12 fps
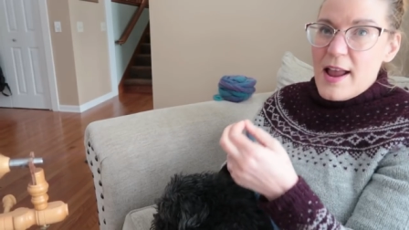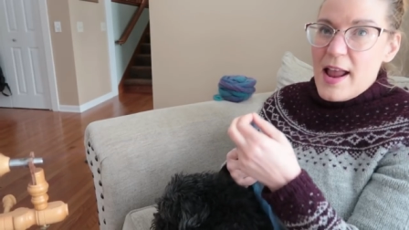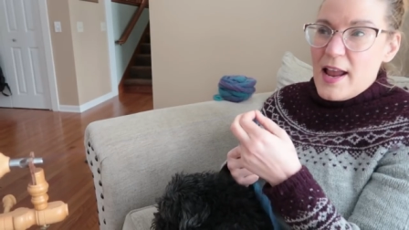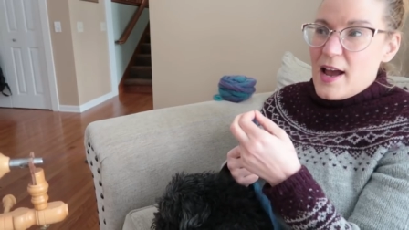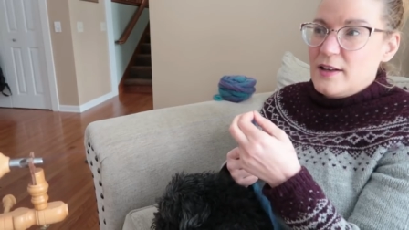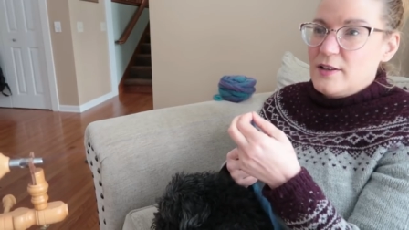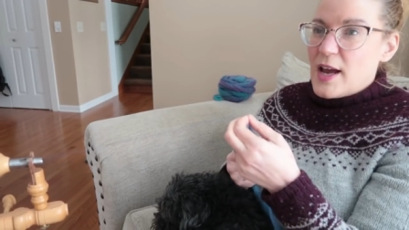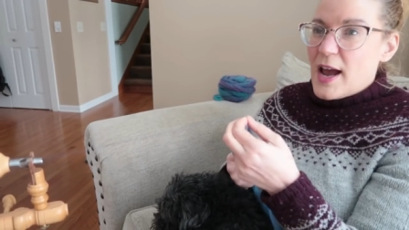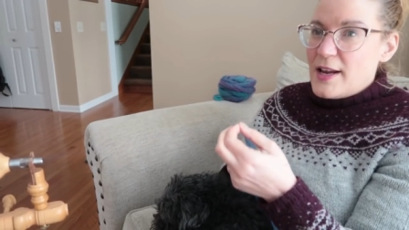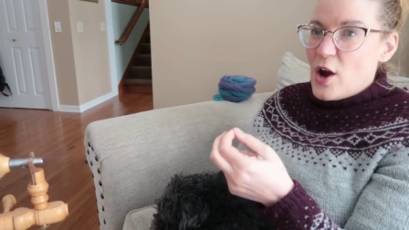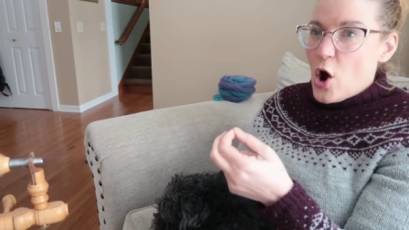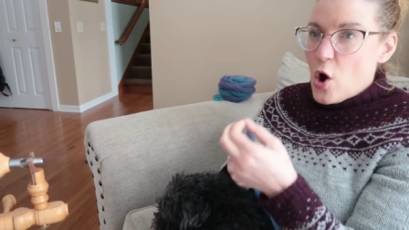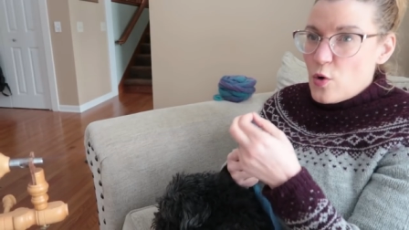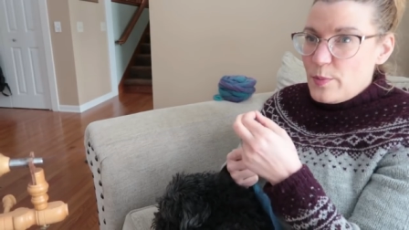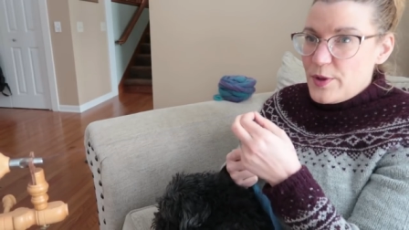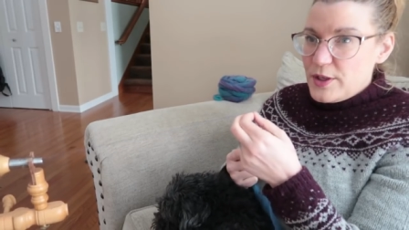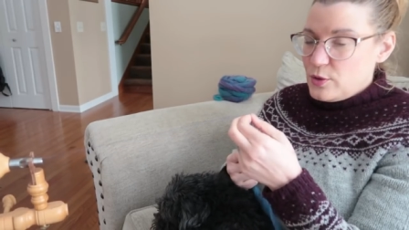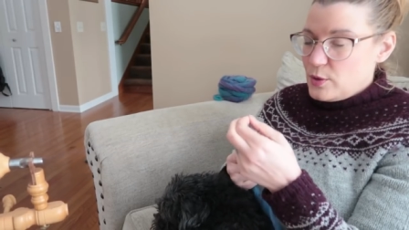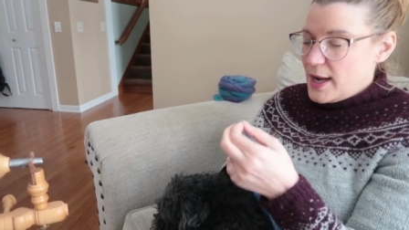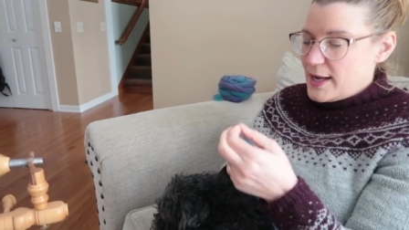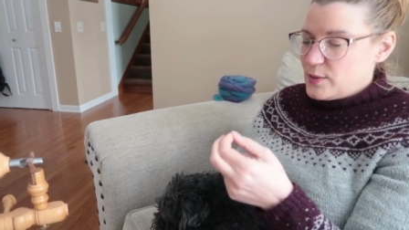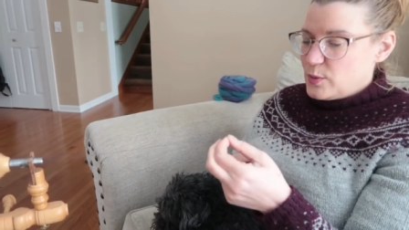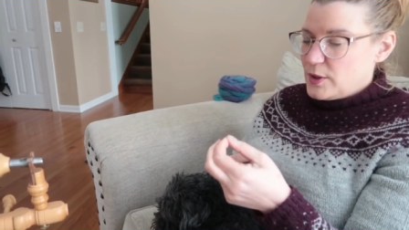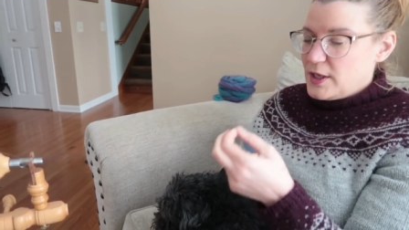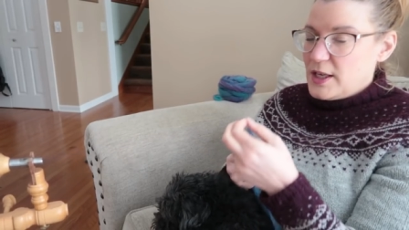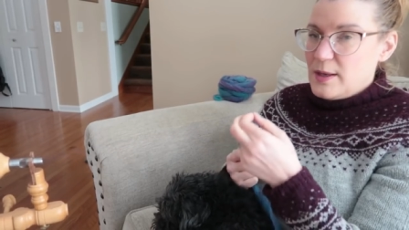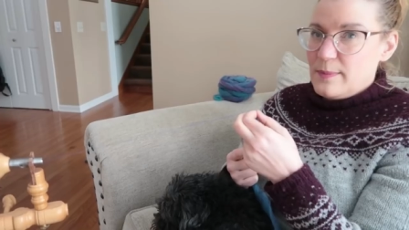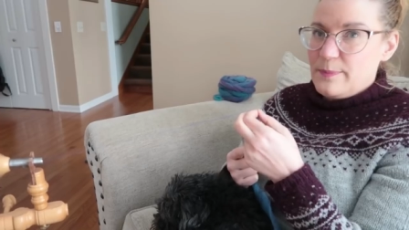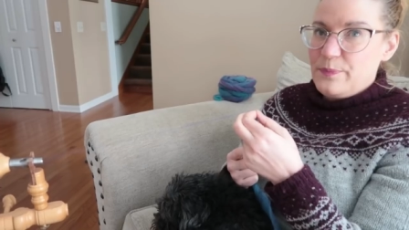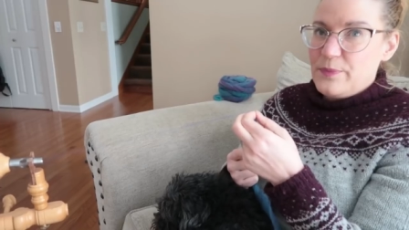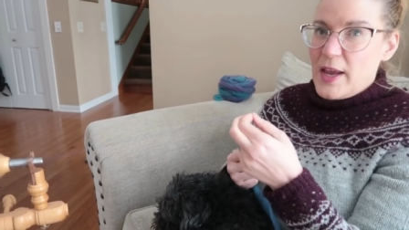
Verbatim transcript: and I hope that you guys will keep